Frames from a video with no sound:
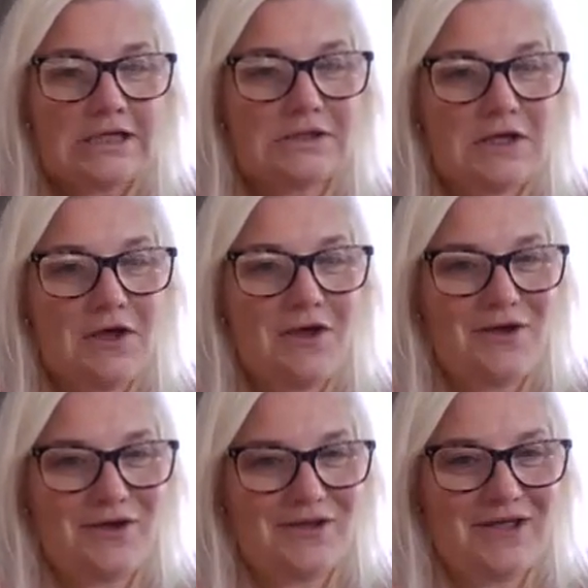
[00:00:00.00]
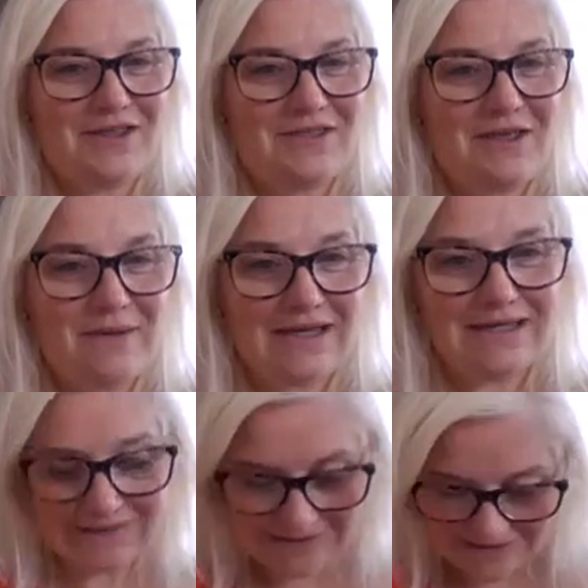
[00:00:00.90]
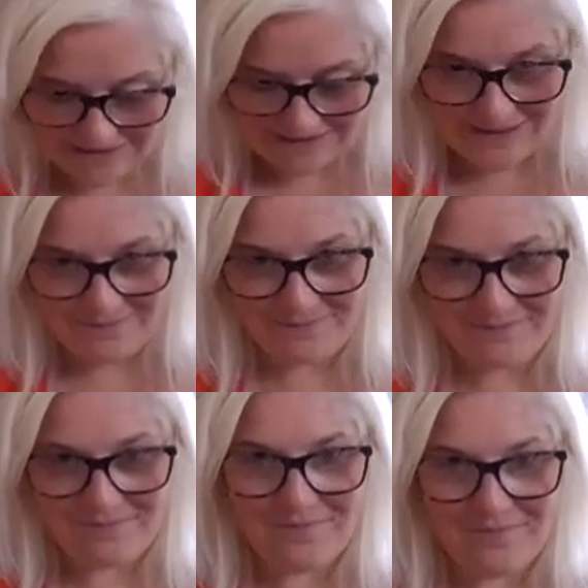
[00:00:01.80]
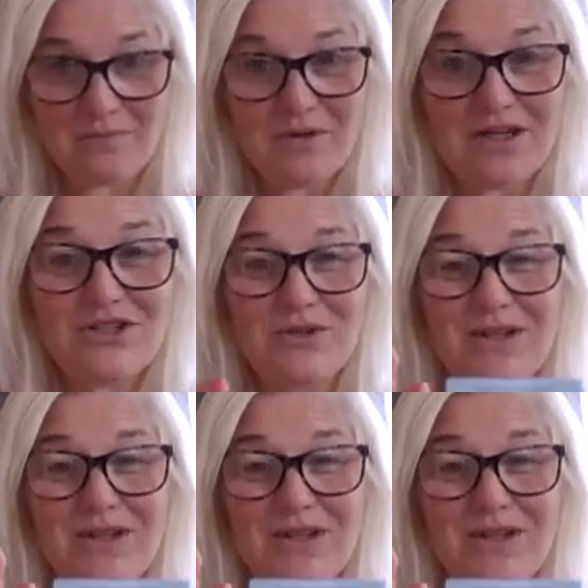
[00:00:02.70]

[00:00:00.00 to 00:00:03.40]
So that being said, I'm going to do